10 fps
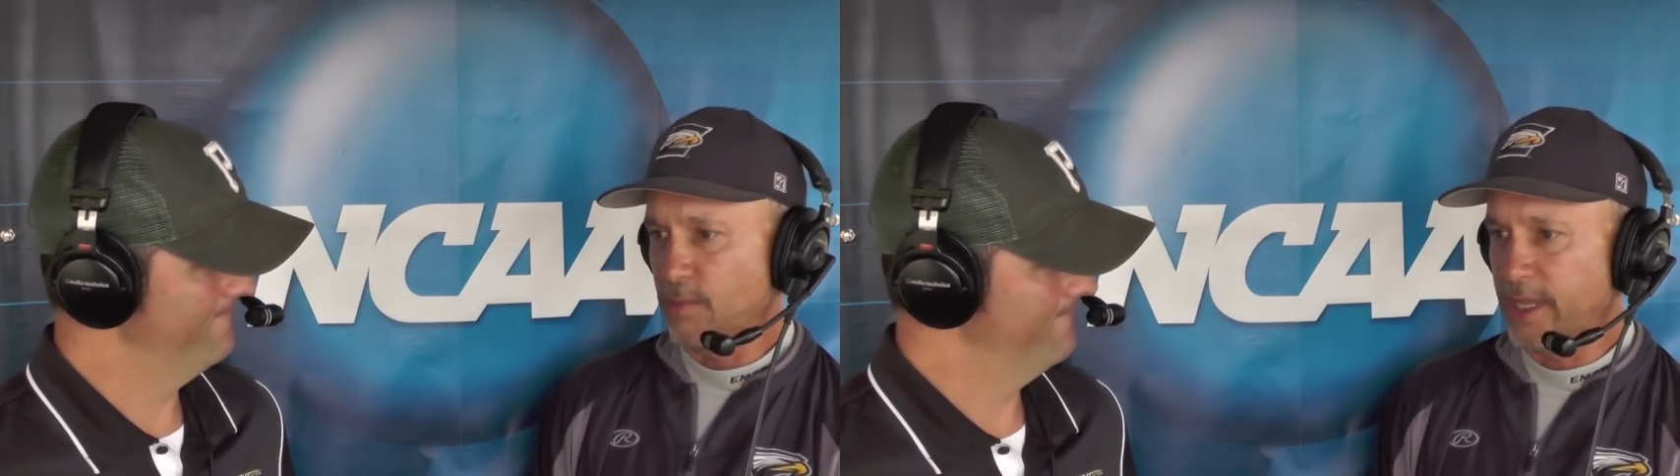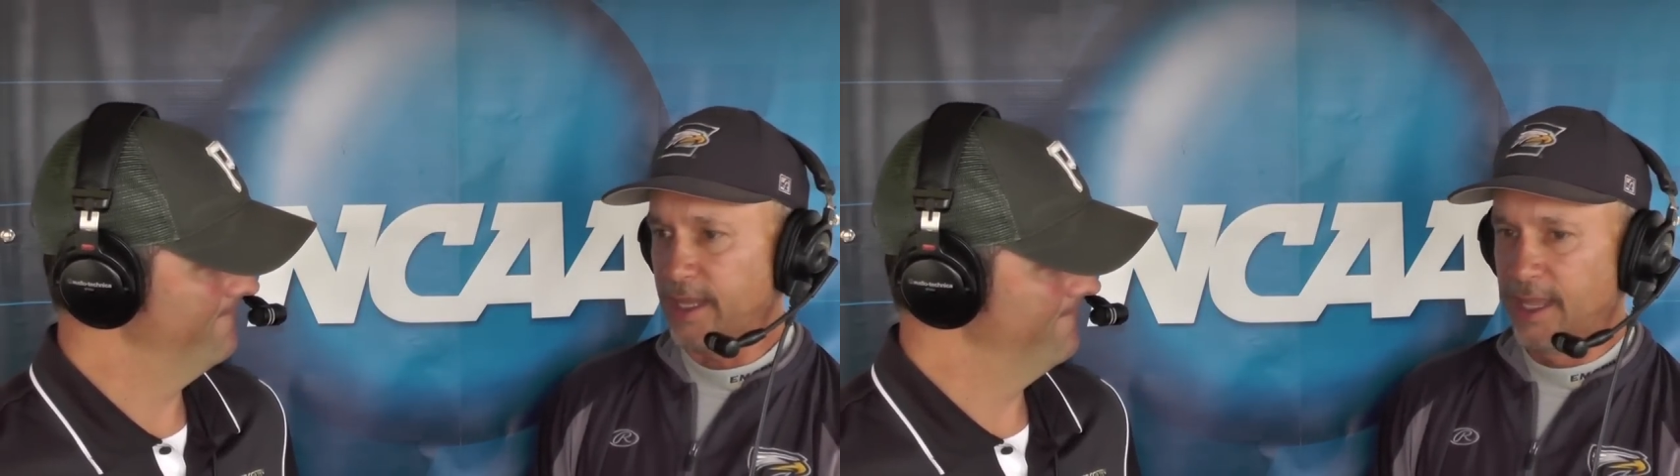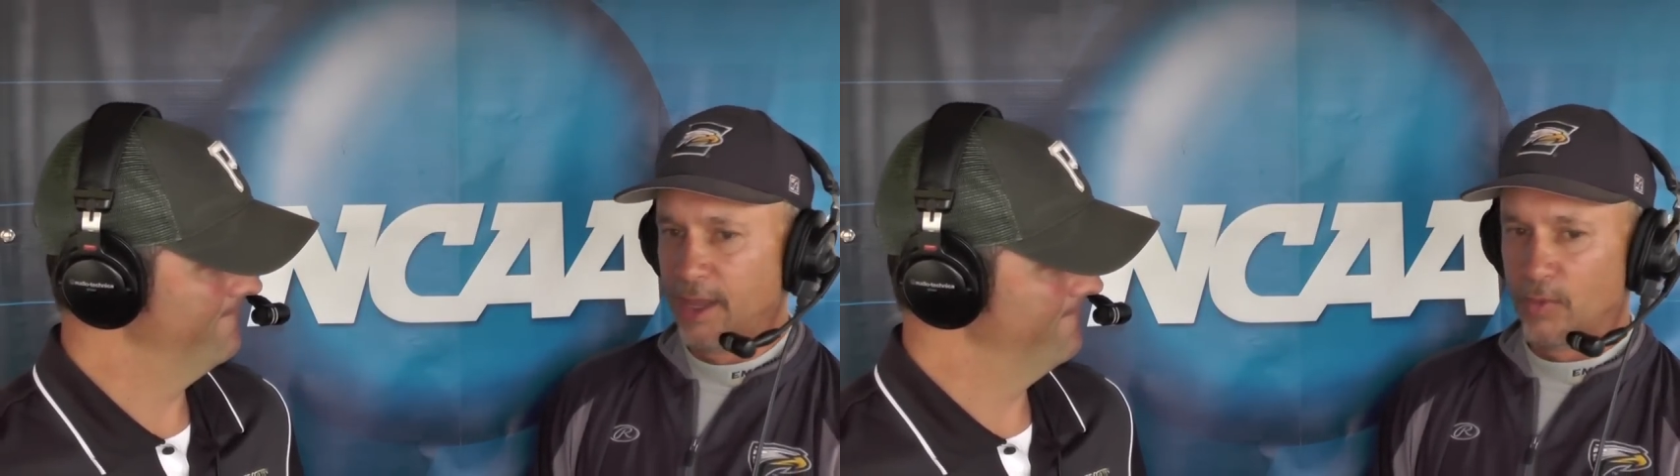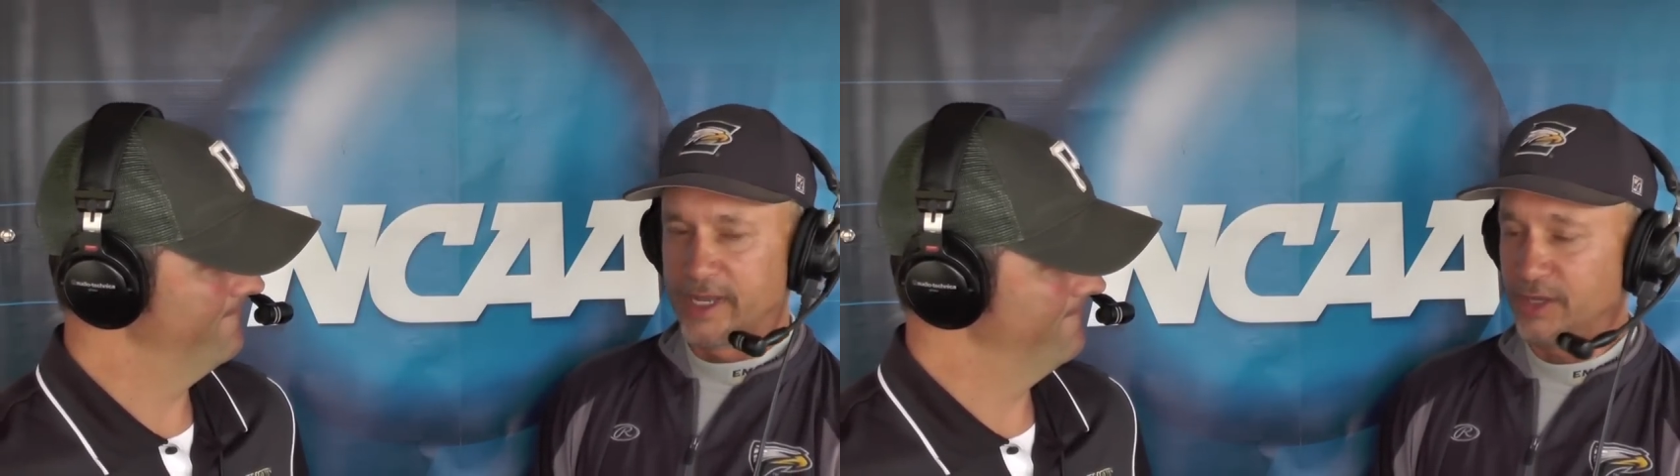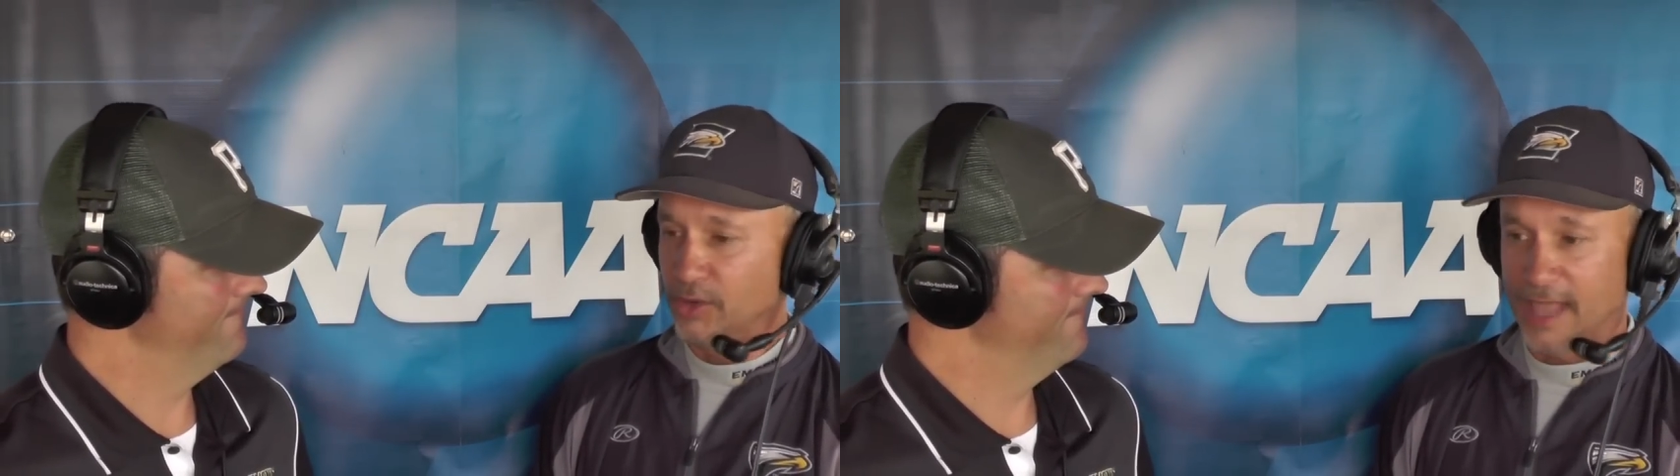we
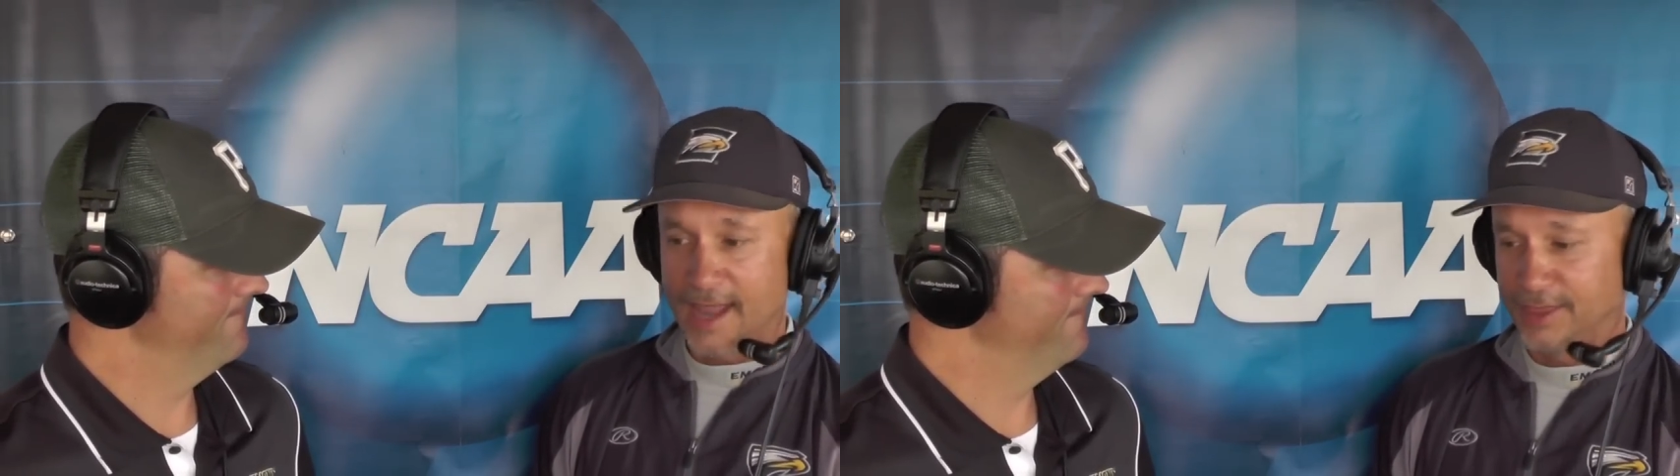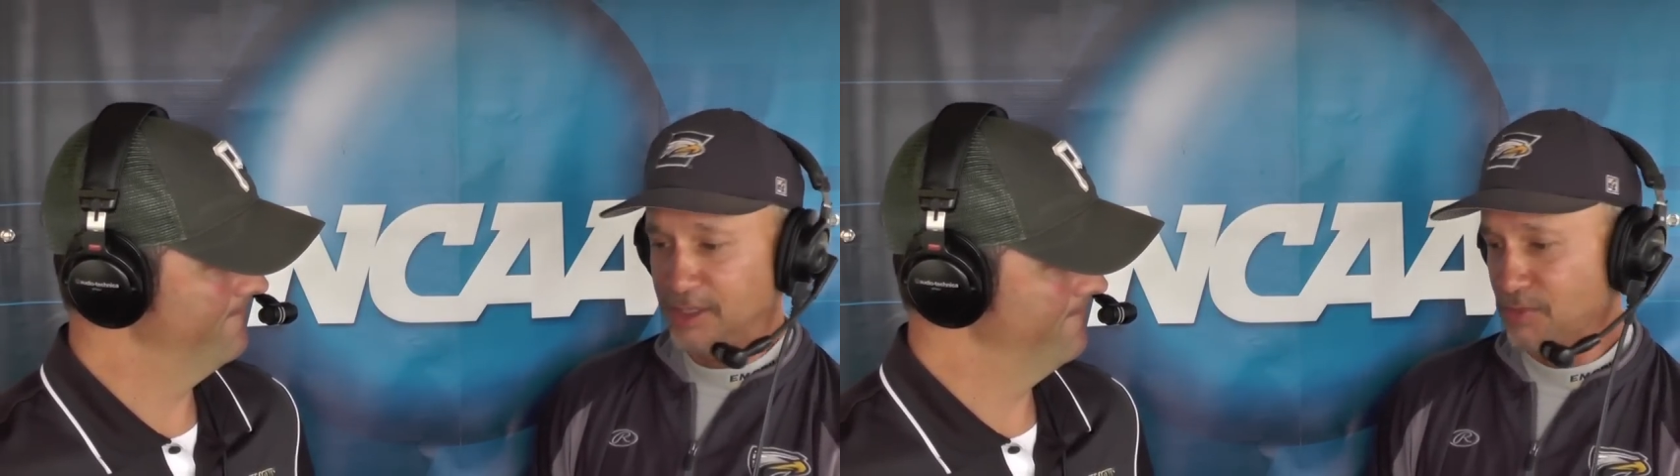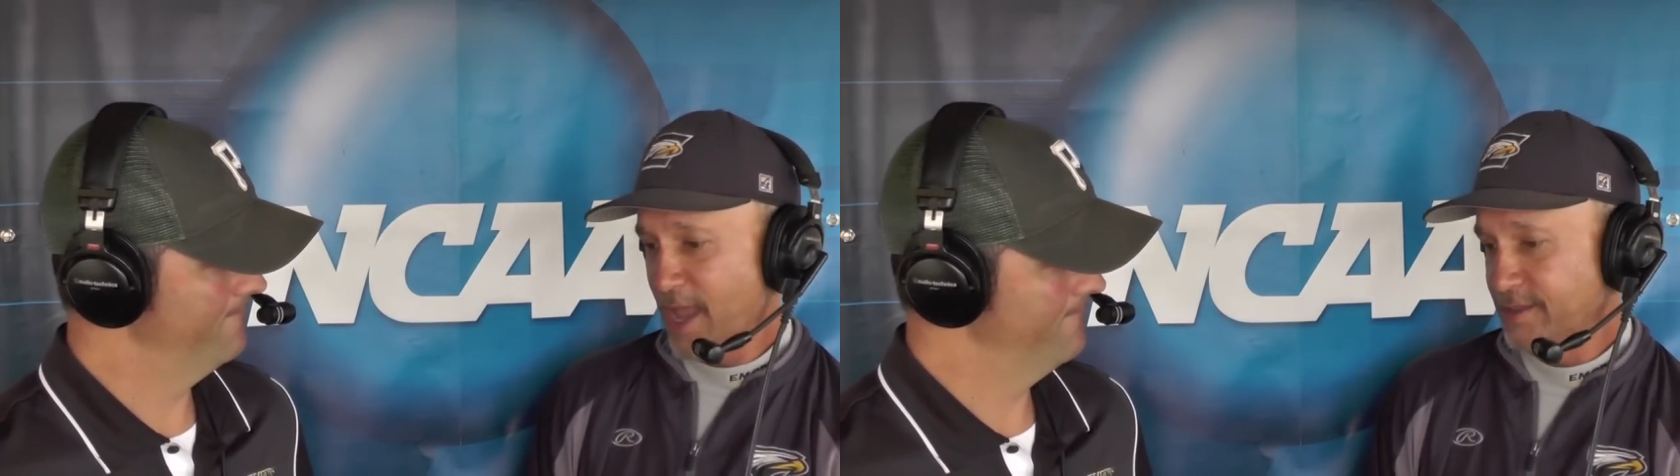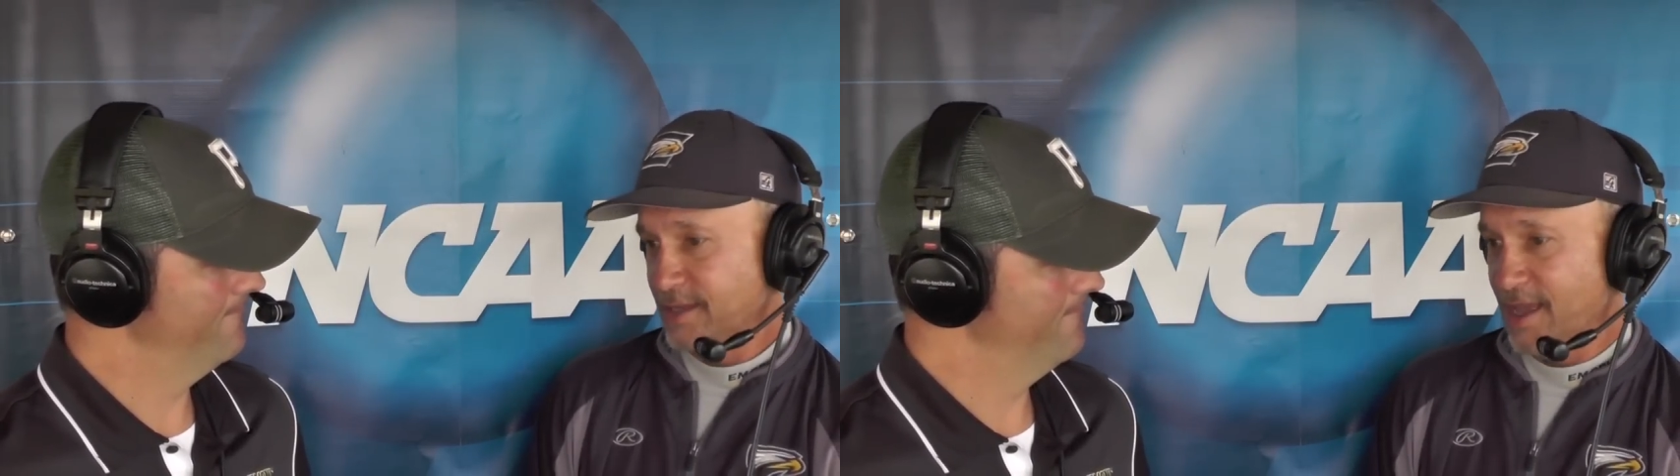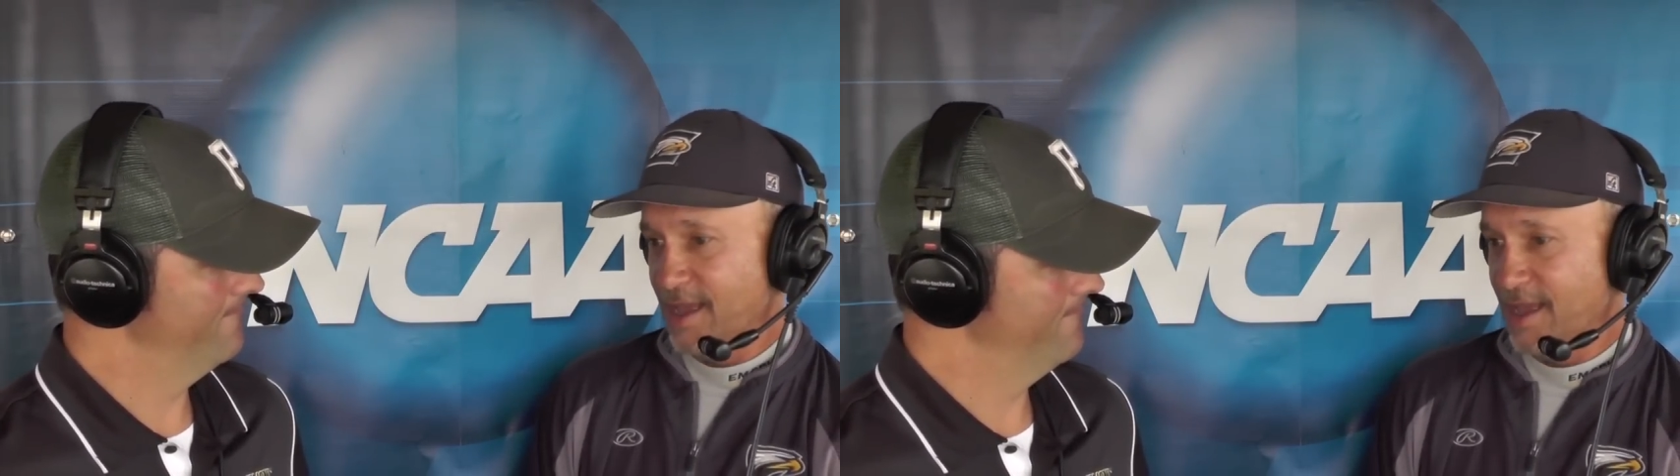didn't do a lot of things right.